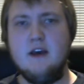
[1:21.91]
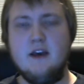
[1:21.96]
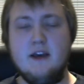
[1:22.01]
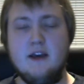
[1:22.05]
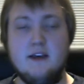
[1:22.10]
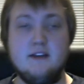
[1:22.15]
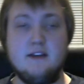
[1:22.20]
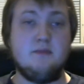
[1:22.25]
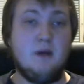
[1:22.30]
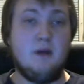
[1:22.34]

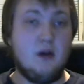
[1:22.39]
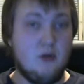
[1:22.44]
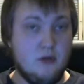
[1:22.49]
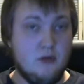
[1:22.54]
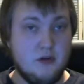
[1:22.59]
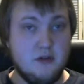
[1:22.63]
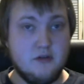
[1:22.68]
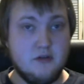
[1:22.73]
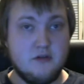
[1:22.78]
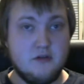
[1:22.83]
Is my
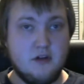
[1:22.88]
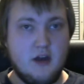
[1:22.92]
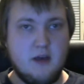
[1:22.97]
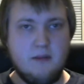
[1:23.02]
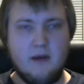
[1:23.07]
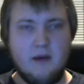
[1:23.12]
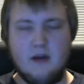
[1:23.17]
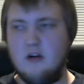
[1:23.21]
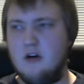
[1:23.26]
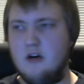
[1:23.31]
old
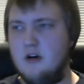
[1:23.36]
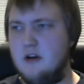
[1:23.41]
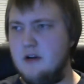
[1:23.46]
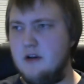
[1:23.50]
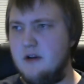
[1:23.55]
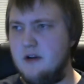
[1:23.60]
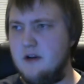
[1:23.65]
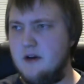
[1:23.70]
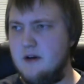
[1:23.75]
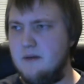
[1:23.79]
username here
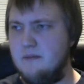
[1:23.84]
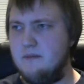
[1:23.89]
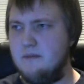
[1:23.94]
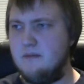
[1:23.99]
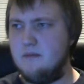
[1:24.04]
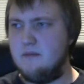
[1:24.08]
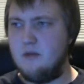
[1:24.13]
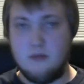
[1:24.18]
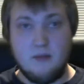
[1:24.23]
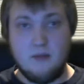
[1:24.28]
on,
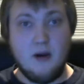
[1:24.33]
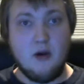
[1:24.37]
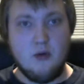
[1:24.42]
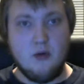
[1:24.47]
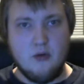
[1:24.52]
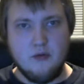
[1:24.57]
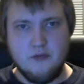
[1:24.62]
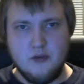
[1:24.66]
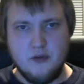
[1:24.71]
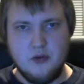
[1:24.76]
or my
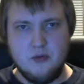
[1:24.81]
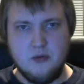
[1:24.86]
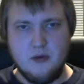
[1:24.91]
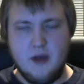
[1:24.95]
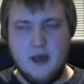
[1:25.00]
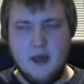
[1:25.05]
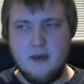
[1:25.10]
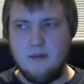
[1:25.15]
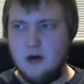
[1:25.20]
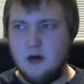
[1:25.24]
old view
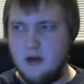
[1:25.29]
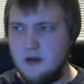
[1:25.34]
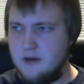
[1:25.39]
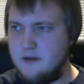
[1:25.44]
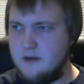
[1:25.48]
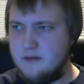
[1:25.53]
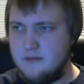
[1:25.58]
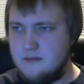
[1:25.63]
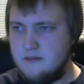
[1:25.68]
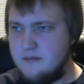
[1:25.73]
name
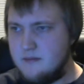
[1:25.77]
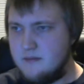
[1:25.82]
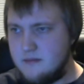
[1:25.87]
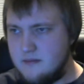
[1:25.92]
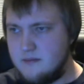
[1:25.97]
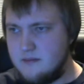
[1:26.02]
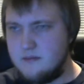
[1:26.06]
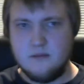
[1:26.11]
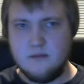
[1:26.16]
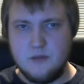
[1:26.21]
on
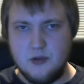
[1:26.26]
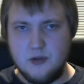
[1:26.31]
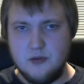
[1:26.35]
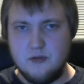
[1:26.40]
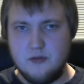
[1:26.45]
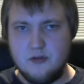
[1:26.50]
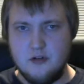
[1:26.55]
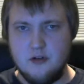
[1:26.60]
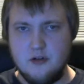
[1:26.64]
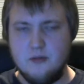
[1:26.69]

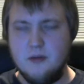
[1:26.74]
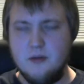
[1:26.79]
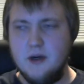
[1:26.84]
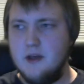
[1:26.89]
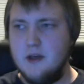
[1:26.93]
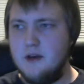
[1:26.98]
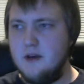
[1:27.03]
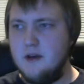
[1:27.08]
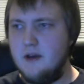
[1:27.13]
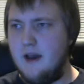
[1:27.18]
YouTube,
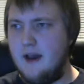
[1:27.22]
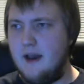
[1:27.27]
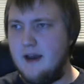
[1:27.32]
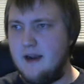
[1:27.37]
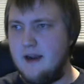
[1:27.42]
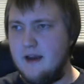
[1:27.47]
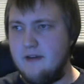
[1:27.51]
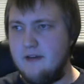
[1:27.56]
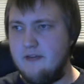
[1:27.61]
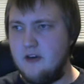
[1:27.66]

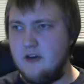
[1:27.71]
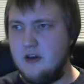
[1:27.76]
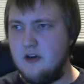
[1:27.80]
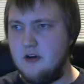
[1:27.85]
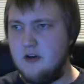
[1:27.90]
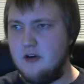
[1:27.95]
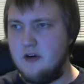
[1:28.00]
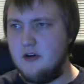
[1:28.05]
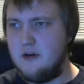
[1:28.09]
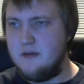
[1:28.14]
and I
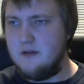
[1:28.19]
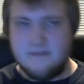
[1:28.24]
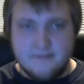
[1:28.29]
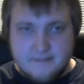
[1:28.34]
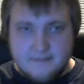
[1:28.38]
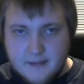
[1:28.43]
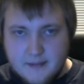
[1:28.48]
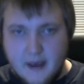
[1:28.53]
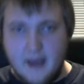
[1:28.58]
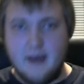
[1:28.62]
figured,
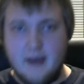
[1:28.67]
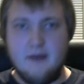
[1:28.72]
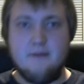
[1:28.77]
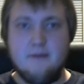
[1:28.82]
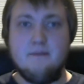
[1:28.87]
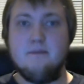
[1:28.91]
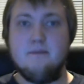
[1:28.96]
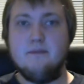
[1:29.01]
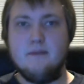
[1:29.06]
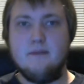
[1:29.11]
hey,
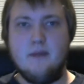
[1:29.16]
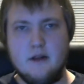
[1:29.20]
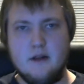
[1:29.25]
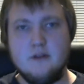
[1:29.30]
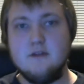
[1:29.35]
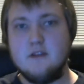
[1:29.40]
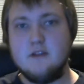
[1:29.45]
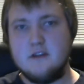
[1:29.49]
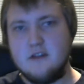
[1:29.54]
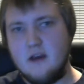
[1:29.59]
I'll
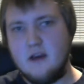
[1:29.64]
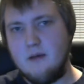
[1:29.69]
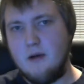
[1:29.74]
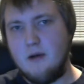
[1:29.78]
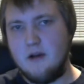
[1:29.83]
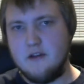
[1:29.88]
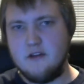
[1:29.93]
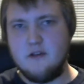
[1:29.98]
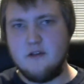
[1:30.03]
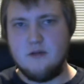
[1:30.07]
use the same
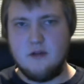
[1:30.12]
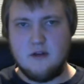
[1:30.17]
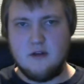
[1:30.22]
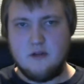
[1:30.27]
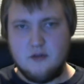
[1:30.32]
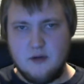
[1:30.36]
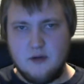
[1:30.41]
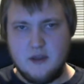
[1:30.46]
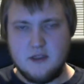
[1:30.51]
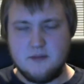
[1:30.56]
on
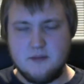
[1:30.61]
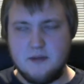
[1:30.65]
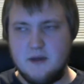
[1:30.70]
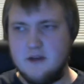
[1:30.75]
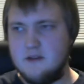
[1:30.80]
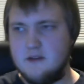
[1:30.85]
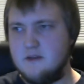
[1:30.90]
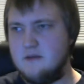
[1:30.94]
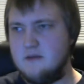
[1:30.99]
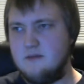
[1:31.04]
Twitch,
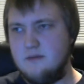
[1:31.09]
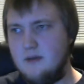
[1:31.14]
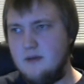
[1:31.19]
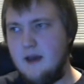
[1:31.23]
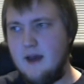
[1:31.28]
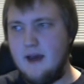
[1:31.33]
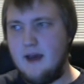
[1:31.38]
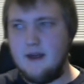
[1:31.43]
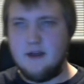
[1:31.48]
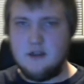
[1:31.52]
because I
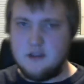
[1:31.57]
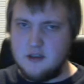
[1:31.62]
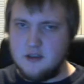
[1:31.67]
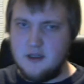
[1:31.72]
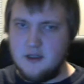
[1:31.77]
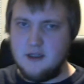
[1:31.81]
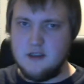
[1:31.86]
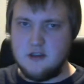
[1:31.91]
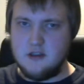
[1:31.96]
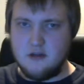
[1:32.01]
hadn't
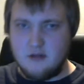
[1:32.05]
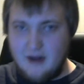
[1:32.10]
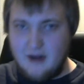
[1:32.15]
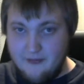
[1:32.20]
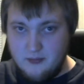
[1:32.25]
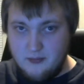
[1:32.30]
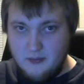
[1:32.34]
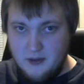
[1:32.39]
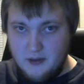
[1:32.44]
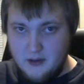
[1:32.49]
changed to
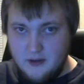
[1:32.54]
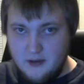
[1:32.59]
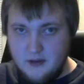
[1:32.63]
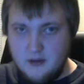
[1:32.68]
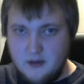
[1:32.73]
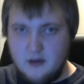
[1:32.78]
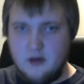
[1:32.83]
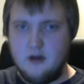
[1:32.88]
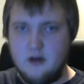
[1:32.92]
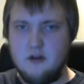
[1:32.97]
Craftsman
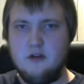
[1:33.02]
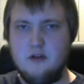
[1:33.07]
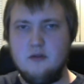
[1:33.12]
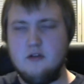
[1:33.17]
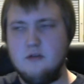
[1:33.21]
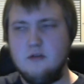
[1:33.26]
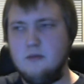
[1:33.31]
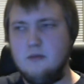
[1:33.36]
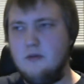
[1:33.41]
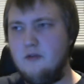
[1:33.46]
on
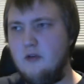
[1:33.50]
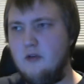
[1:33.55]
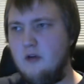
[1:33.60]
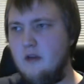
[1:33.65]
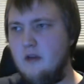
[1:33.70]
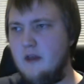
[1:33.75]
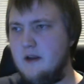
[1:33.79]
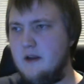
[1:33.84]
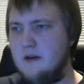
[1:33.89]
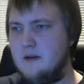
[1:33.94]
YouTube before
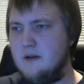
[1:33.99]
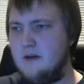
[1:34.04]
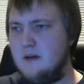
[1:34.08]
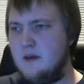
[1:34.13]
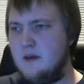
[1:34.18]
then,